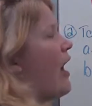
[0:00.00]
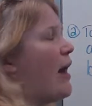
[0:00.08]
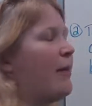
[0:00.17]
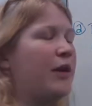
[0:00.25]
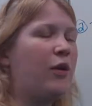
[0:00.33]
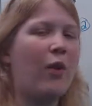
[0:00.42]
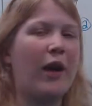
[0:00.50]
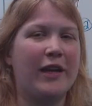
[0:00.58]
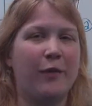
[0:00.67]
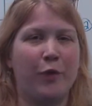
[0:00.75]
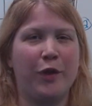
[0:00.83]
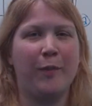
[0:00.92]
I'm going to
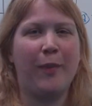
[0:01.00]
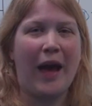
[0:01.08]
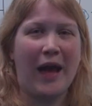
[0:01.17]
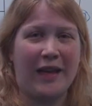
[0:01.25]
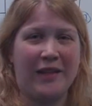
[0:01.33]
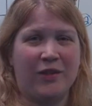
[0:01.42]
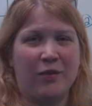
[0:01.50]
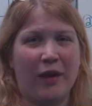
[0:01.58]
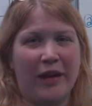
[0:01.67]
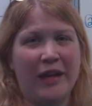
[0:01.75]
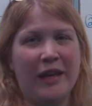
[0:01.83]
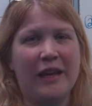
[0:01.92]
wind up with a bias,
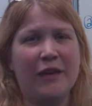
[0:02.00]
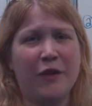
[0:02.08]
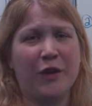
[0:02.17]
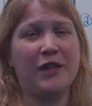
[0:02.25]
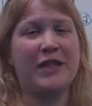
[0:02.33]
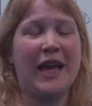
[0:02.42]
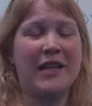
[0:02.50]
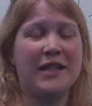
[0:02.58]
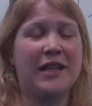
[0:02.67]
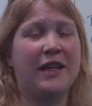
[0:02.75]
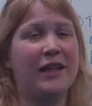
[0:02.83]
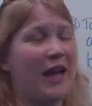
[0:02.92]
right? If you're
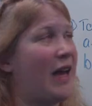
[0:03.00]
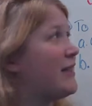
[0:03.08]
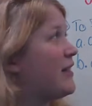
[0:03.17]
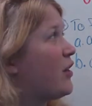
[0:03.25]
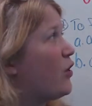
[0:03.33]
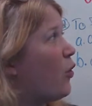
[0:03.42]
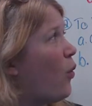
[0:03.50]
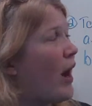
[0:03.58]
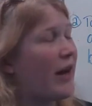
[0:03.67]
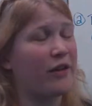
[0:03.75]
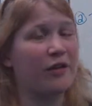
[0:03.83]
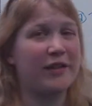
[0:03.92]
attending a classical
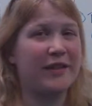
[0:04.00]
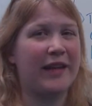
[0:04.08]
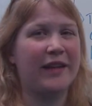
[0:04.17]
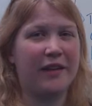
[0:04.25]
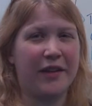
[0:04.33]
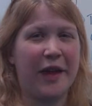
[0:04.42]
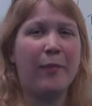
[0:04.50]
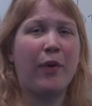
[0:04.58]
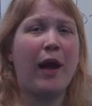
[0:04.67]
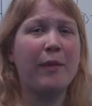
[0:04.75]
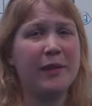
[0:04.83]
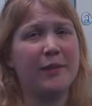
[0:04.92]
choir recital, that
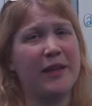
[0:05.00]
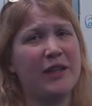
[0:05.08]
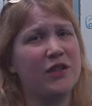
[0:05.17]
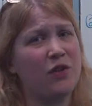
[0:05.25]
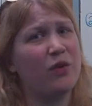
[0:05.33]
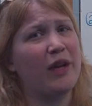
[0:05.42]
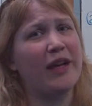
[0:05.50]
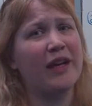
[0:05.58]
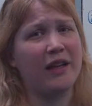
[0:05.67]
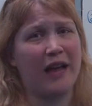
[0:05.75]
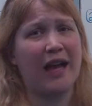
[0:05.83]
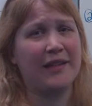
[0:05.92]
probably means you
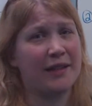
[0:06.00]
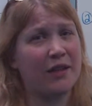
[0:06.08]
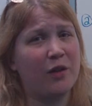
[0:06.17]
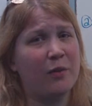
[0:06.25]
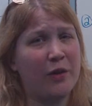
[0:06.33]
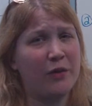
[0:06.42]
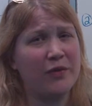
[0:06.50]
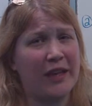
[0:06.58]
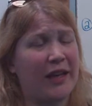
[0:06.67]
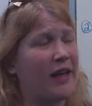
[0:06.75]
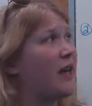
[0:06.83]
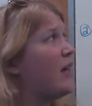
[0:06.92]
like classical music.